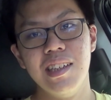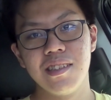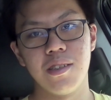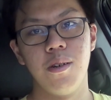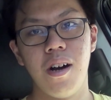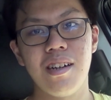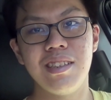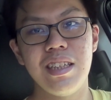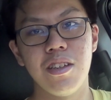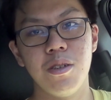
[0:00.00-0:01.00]
So
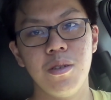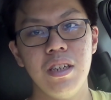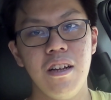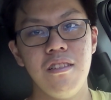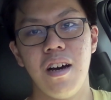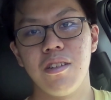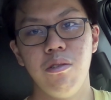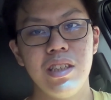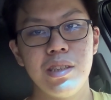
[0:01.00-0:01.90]
AUXITO not only